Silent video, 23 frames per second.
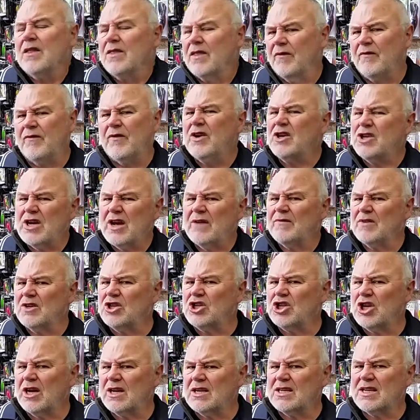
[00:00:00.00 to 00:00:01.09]
The fish haven't
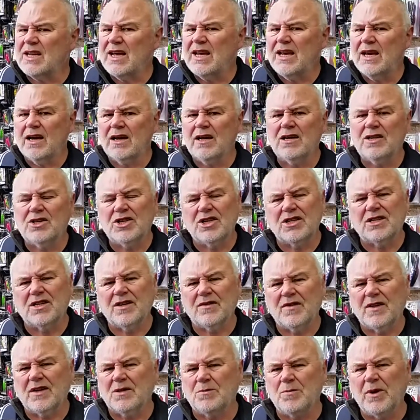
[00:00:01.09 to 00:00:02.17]
shut down, just
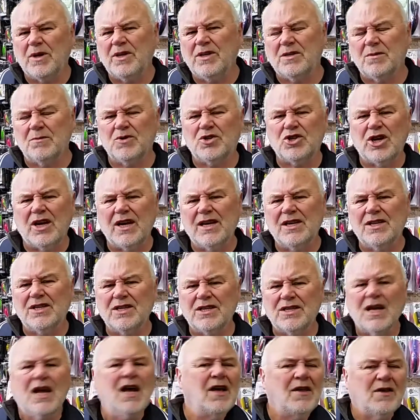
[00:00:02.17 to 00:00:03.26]
that there's been some
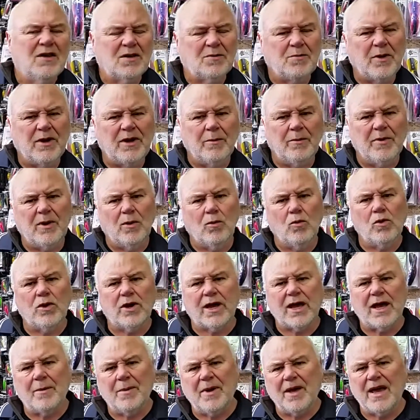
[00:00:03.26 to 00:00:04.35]
changes. There's been a bit of water
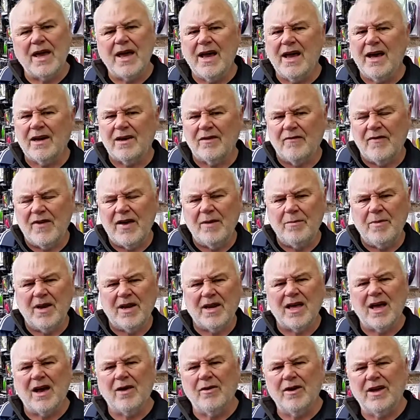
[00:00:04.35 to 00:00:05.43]
coming out, a fair
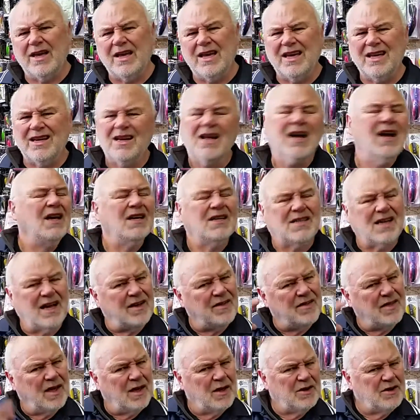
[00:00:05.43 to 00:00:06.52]
bit going in,
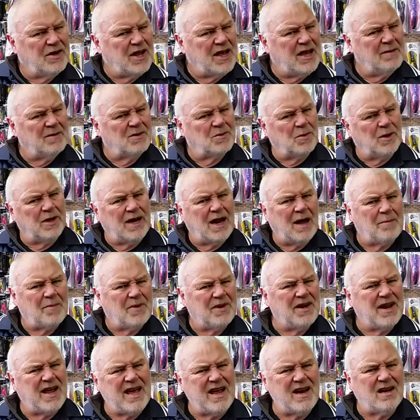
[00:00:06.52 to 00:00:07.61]
so the dam's been up
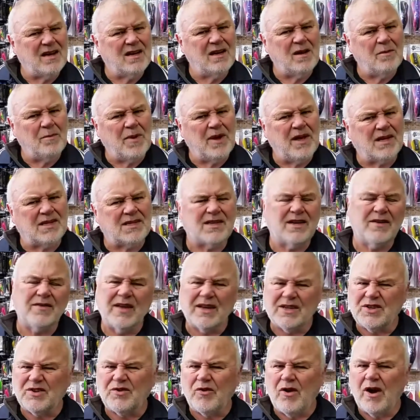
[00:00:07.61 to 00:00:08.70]
and down a little bit, so
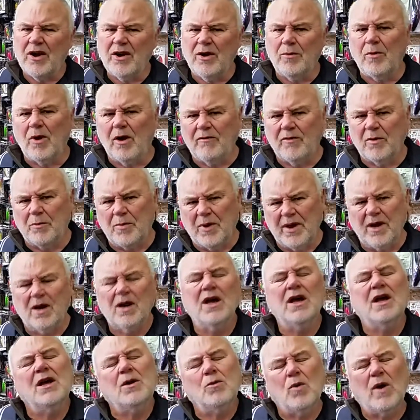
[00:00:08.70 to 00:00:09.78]
that's thrown them off a bit.
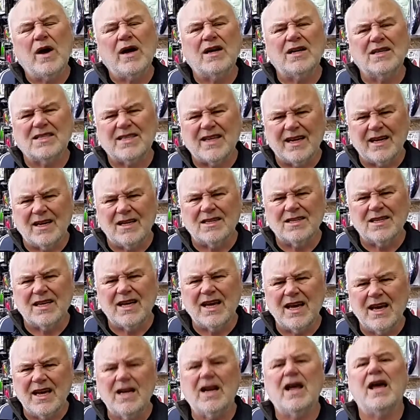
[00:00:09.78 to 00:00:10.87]
Well, it settles
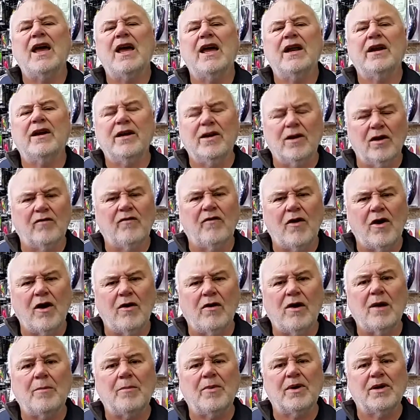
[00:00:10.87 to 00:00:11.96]
again and it'll
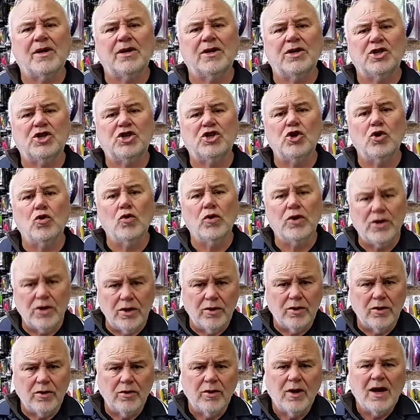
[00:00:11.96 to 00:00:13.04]
fire up, I can assure
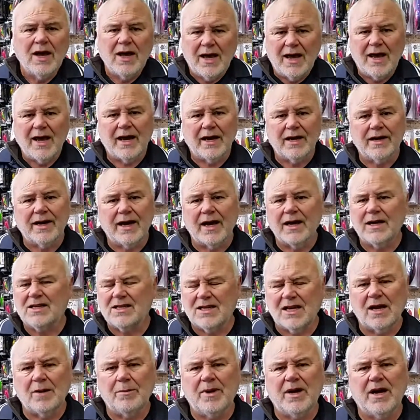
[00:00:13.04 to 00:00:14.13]
you, and
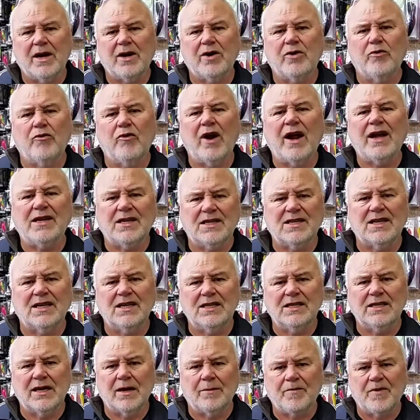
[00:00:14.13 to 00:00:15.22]
it's going to be a great
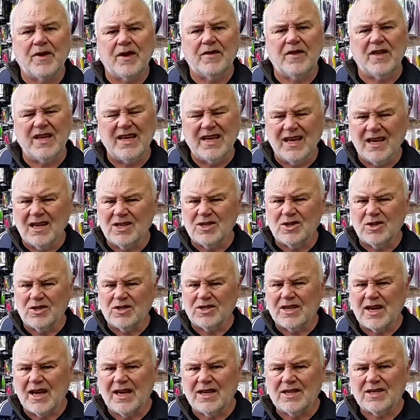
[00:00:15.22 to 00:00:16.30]
season up there. The yellows will
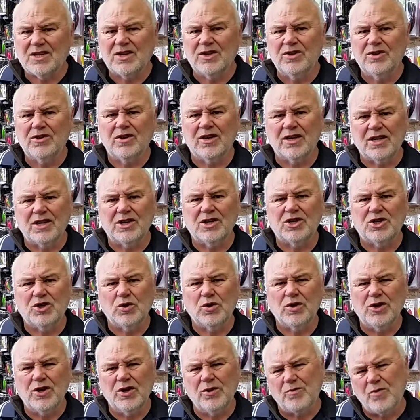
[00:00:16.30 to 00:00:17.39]
start soon, I can
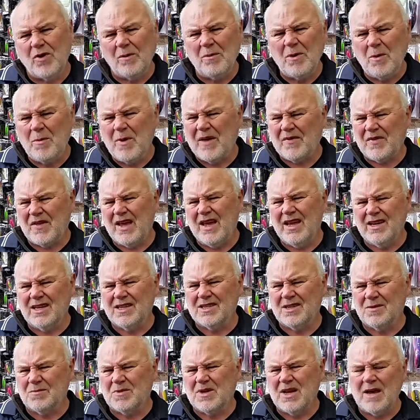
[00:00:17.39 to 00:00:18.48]
assure you, probably about the end
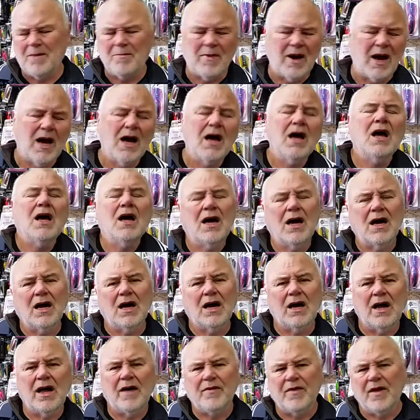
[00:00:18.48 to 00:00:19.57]
of September,
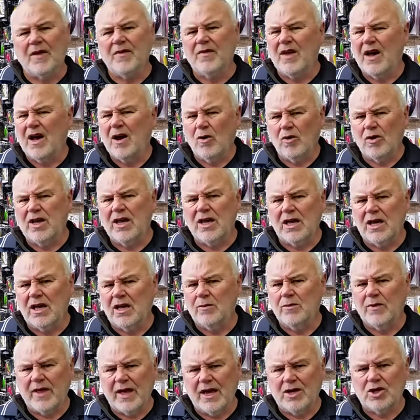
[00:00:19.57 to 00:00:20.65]
and then they'll kick
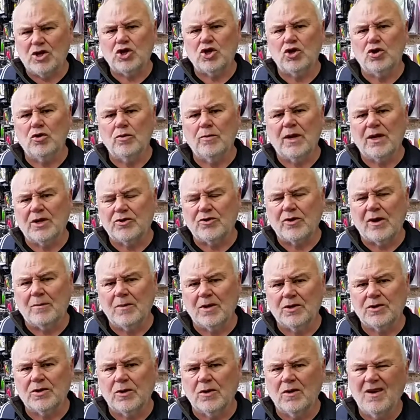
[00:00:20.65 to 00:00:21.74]
in without too much
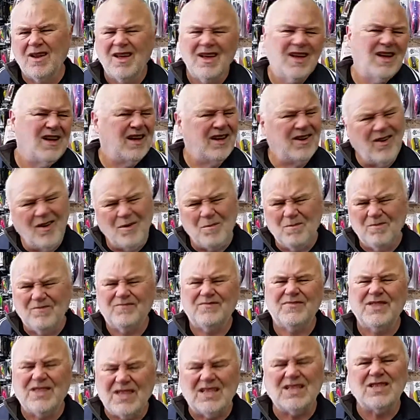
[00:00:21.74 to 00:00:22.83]
trouble at all. And I'm
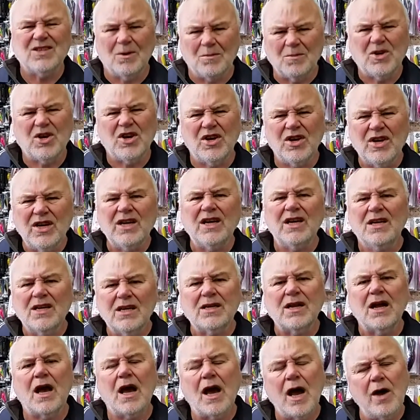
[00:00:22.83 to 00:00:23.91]

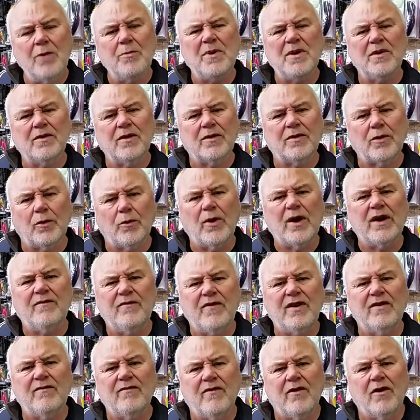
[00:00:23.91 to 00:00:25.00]
keen, hoping that the
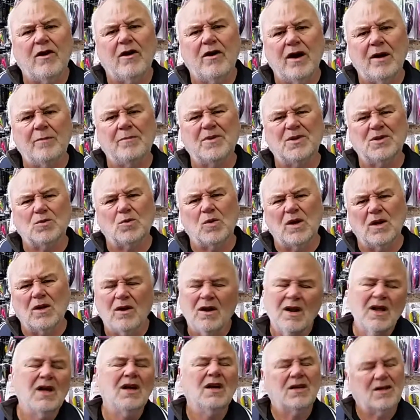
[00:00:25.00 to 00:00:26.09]
redfin fire up as well.
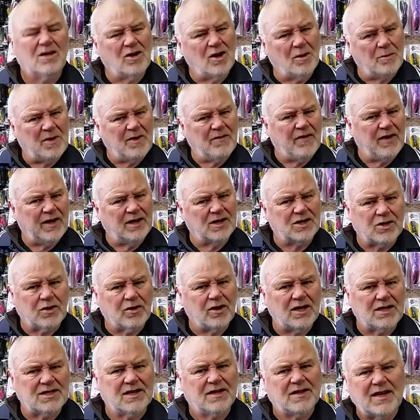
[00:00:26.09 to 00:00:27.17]
Got me fingers
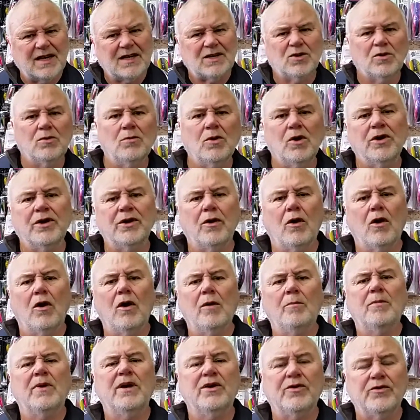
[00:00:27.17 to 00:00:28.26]
crossed, so that's what
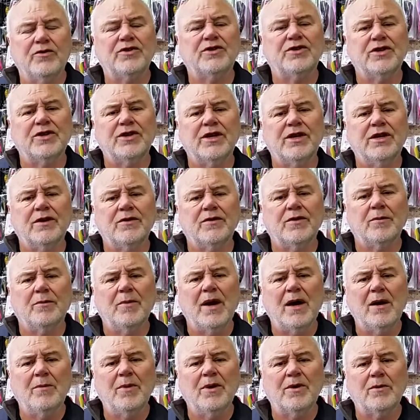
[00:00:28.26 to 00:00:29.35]
I'm interested in at the
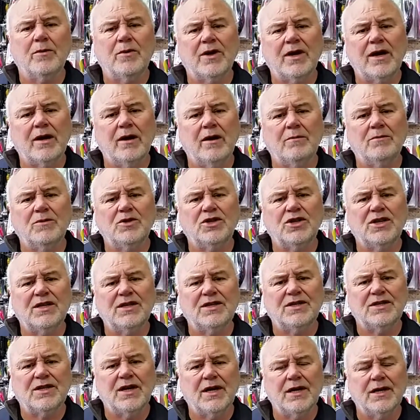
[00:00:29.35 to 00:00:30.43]
moment. I want to go up and
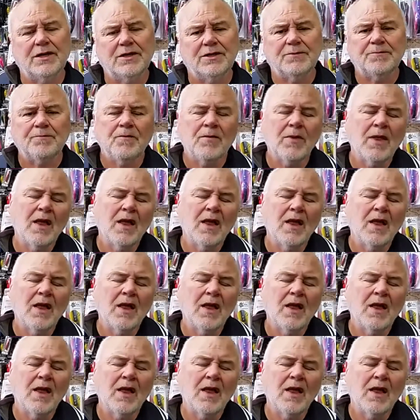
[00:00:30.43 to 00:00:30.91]
chase those.